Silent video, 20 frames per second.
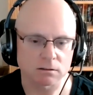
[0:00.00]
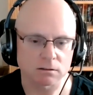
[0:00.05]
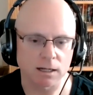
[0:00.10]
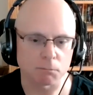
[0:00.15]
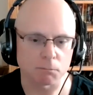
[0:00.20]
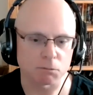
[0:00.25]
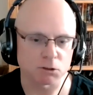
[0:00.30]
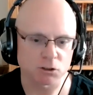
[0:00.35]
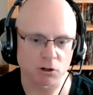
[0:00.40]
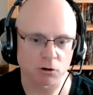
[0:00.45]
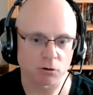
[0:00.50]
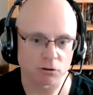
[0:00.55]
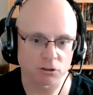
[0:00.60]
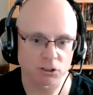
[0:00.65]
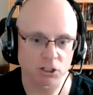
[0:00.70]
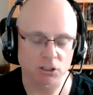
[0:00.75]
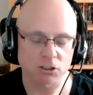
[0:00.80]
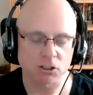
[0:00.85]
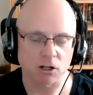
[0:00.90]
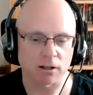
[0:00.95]
episode
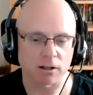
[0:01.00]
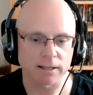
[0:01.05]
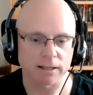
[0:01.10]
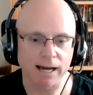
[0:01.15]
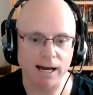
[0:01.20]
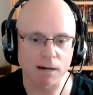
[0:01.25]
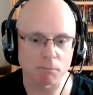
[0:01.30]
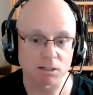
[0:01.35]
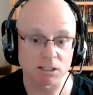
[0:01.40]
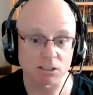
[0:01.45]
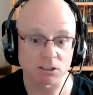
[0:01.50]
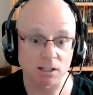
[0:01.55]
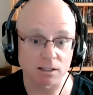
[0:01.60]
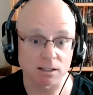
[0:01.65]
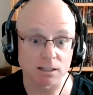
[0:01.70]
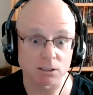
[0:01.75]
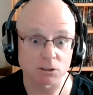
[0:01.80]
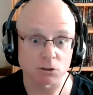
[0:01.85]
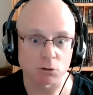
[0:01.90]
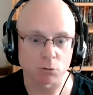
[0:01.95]
just on that because I
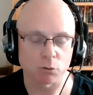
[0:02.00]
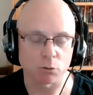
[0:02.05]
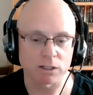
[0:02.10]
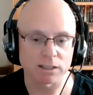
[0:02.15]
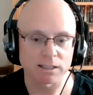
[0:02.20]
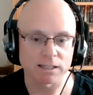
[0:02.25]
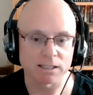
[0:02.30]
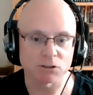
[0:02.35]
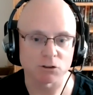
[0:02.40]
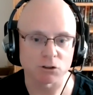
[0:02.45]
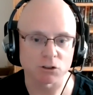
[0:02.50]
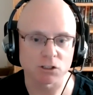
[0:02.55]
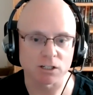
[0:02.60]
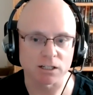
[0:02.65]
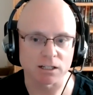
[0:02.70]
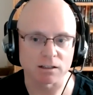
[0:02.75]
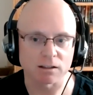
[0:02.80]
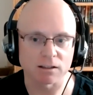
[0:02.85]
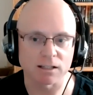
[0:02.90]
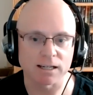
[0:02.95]
think it's a really
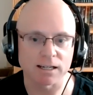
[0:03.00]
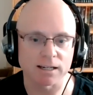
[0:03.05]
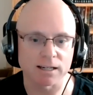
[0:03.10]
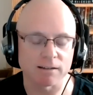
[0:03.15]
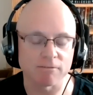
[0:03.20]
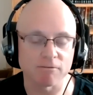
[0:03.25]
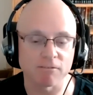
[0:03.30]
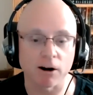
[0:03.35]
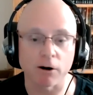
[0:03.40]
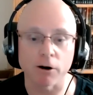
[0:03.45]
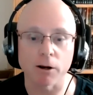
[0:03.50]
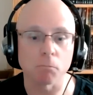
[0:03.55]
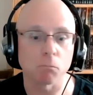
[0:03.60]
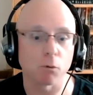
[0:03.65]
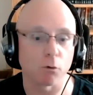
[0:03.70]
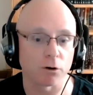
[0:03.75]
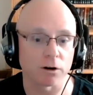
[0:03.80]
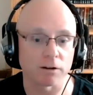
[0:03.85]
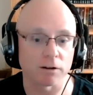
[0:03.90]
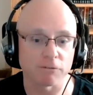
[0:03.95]
interesting thing and very
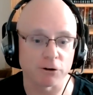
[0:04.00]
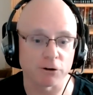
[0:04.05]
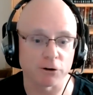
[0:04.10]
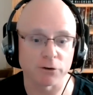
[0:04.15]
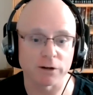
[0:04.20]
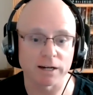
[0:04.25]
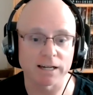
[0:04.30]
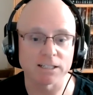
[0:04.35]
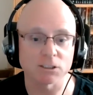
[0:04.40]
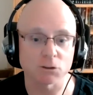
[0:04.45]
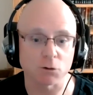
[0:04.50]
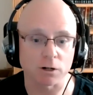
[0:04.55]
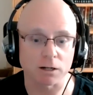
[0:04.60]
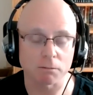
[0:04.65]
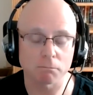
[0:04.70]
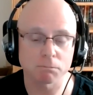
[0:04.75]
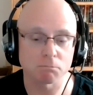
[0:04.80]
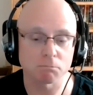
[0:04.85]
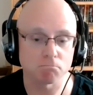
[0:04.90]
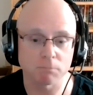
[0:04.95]
important if you're doing any sort of